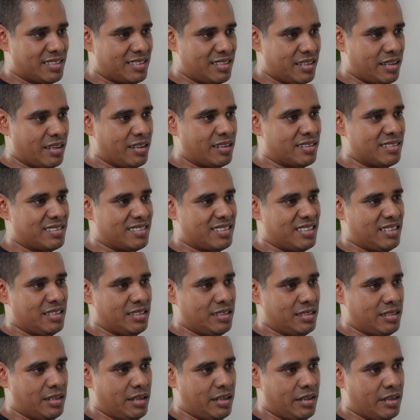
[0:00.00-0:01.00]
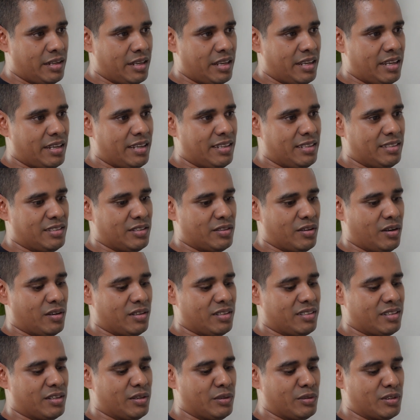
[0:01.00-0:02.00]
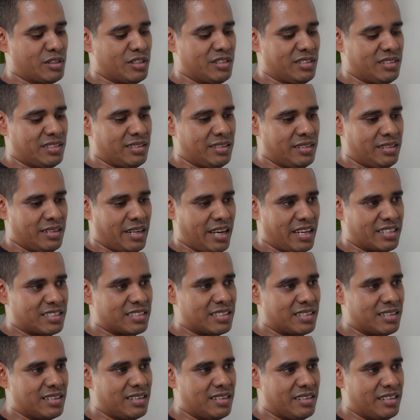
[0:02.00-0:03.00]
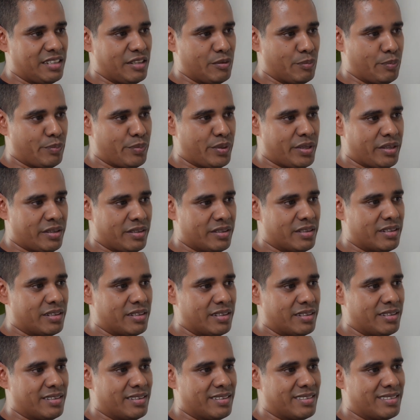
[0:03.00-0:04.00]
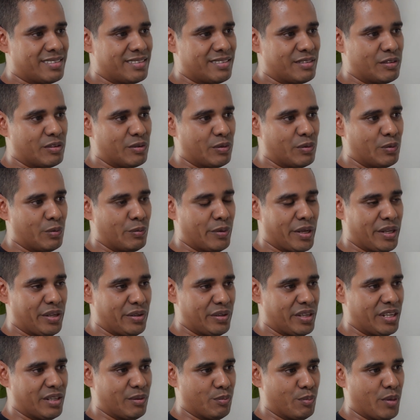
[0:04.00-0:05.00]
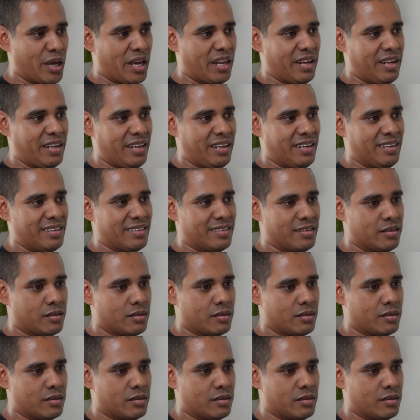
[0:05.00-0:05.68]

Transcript: things, these needs, don't just naturally appear when you get married.